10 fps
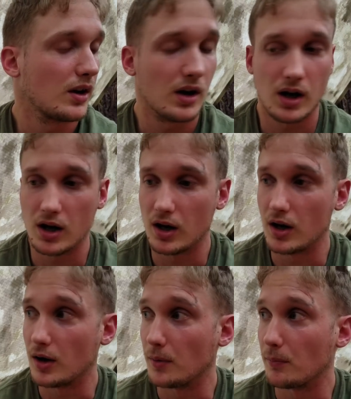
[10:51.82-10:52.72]

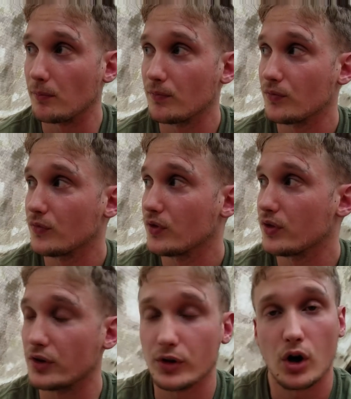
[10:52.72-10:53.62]
um,
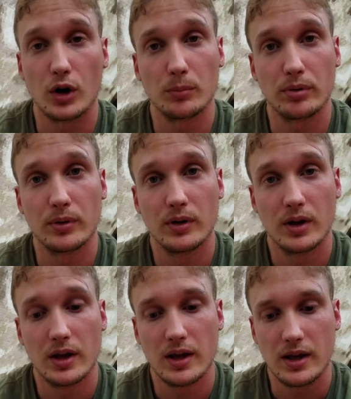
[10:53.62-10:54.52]
the tarp
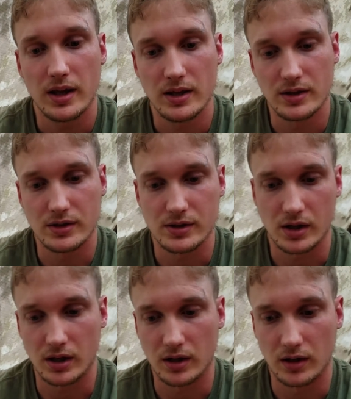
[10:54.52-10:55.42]
is
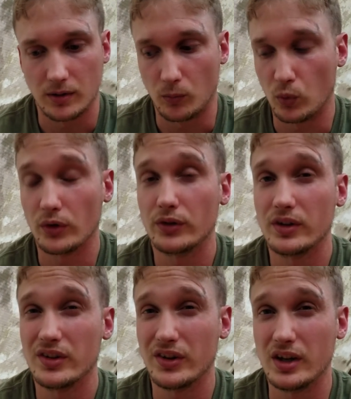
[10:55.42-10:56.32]
um,
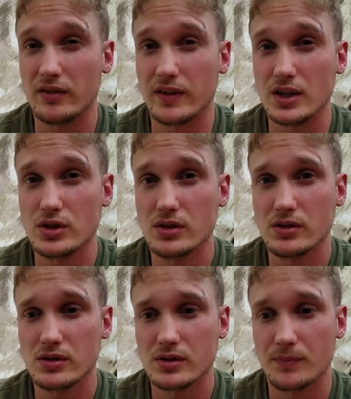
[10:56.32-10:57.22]
wilderness
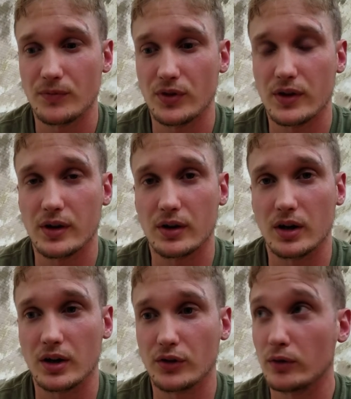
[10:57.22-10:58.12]
innovations their
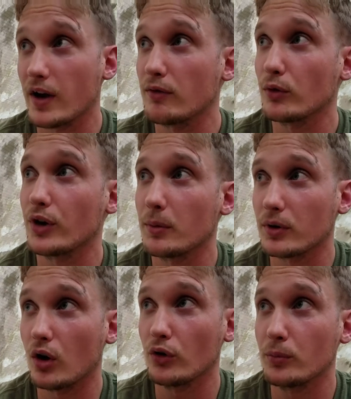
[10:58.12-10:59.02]
uh, survival tarp can
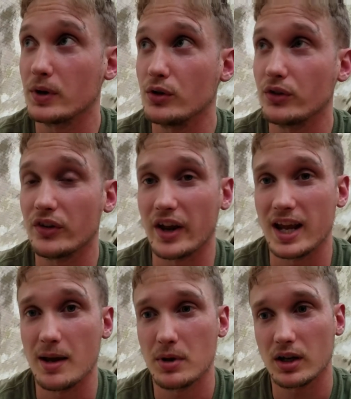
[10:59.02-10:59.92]
also be used as a
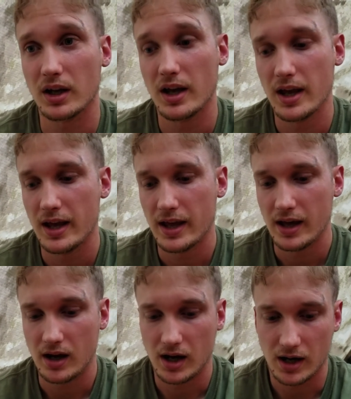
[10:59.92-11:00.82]
hammock
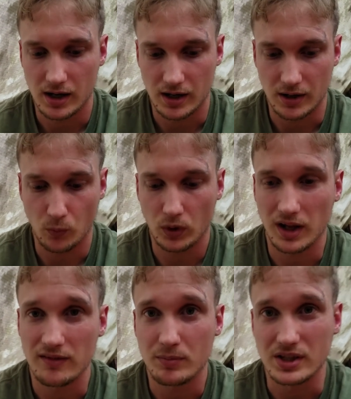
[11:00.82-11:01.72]
uh, what
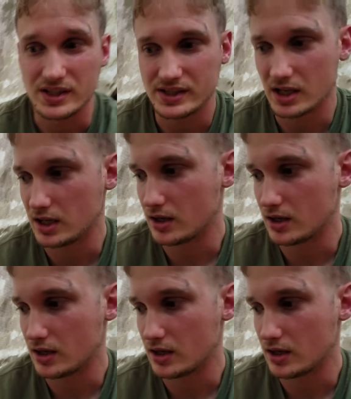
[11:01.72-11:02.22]
i've been sitting